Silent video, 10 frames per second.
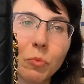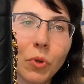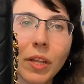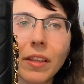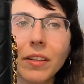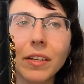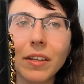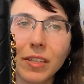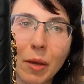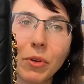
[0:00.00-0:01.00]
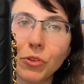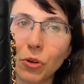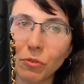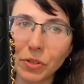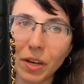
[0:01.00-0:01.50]
more likely to get damaged
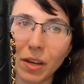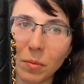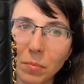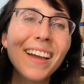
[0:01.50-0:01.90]
over time.